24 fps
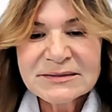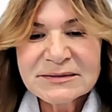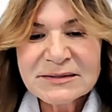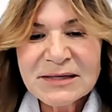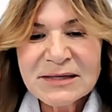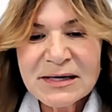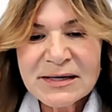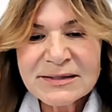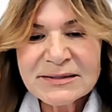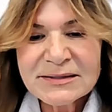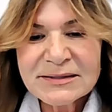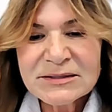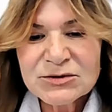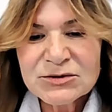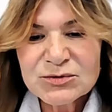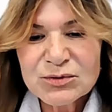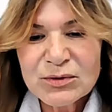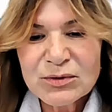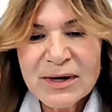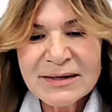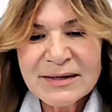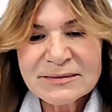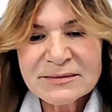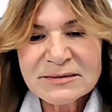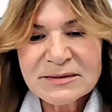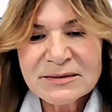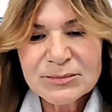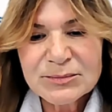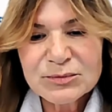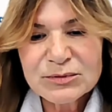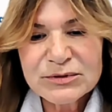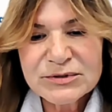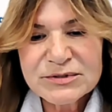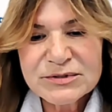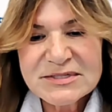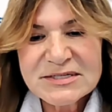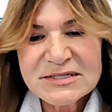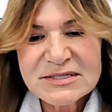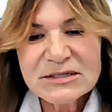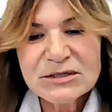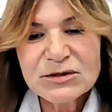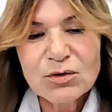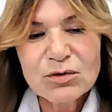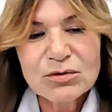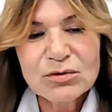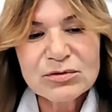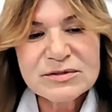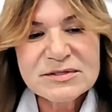9
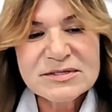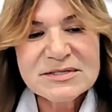UNWTO